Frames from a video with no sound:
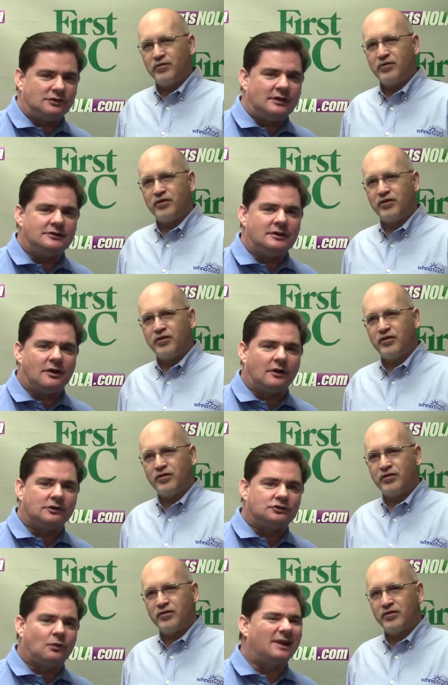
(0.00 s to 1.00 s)
Speaker 1: J.T.
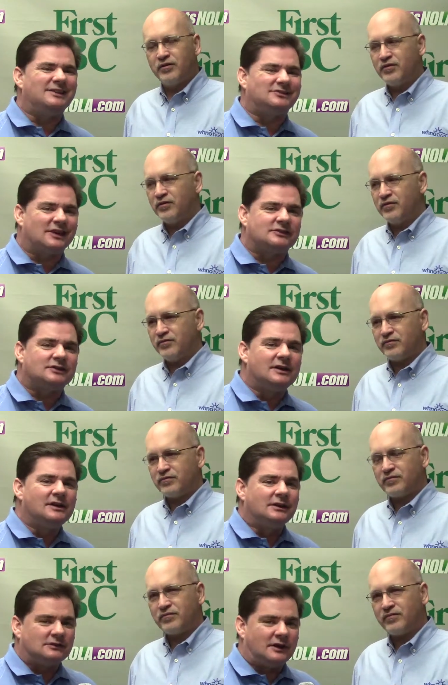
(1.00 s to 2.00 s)
Curtis, 26
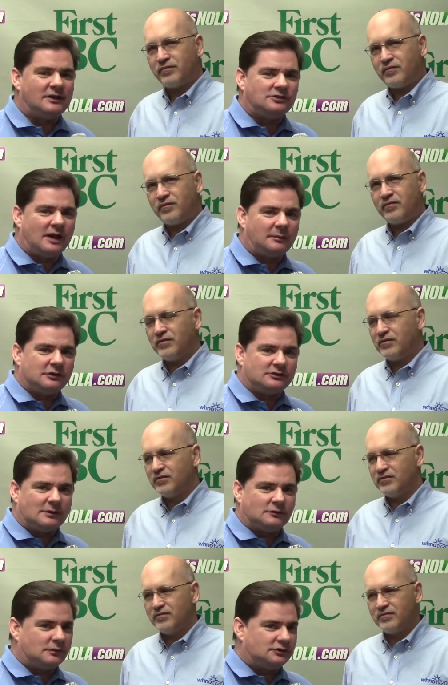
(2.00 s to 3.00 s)
state
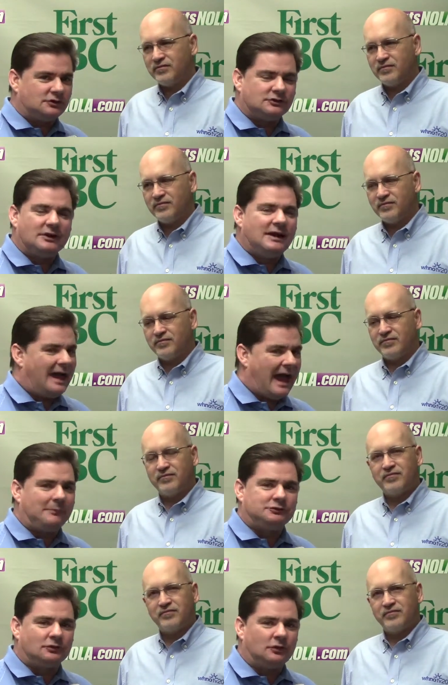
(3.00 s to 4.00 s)
championships, which is
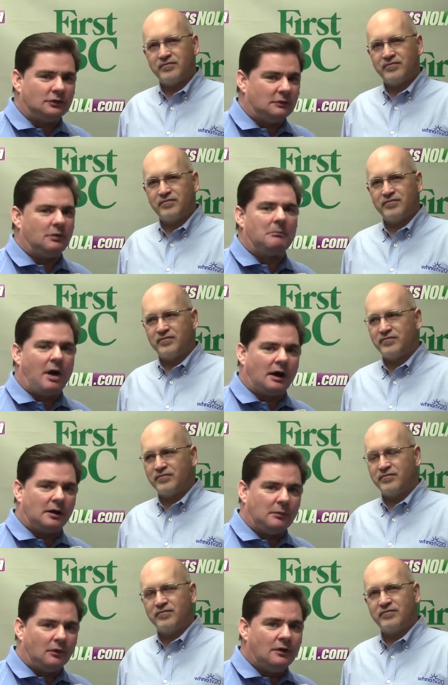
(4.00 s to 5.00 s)
absolutely
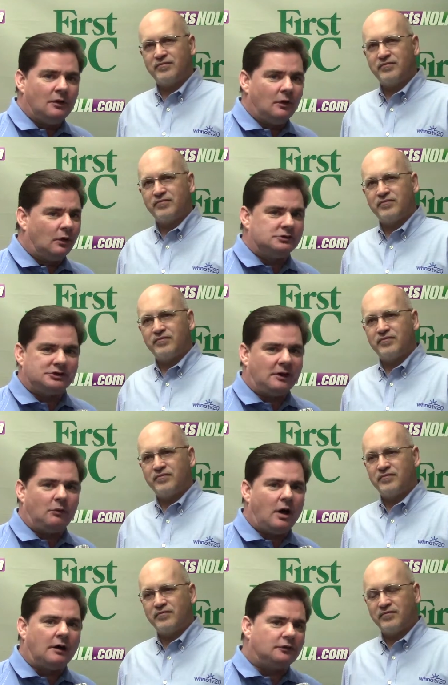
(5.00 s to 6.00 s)
remarkable, or Jay
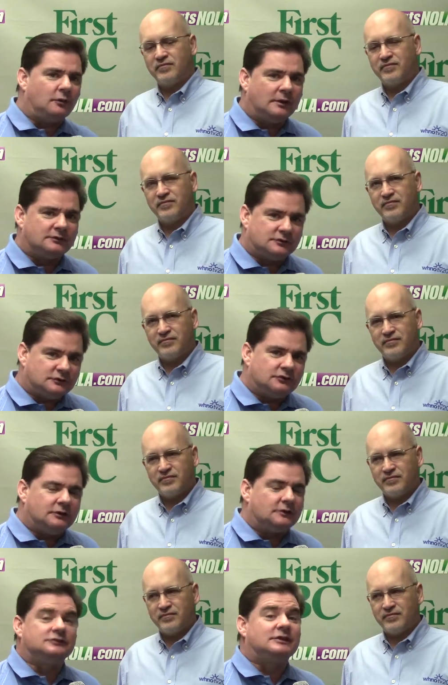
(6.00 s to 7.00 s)
Roth, who wins his